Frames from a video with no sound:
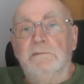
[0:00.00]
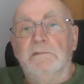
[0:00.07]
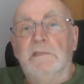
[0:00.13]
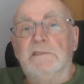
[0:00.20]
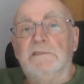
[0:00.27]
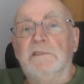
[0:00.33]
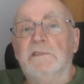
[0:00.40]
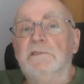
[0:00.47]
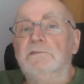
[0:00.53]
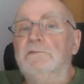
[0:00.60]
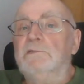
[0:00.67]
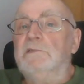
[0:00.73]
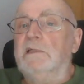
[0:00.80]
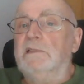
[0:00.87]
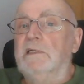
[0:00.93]
that's a
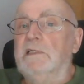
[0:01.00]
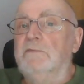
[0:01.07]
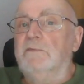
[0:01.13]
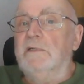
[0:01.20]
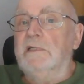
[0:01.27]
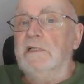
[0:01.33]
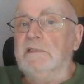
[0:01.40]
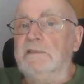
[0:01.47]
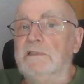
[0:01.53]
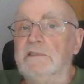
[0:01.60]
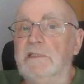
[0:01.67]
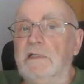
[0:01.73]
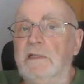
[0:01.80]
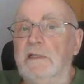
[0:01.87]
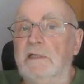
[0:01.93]
slightly different
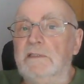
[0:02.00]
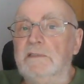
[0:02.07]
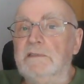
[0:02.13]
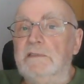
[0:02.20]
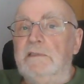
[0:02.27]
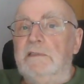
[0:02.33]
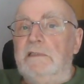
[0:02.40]
exercise,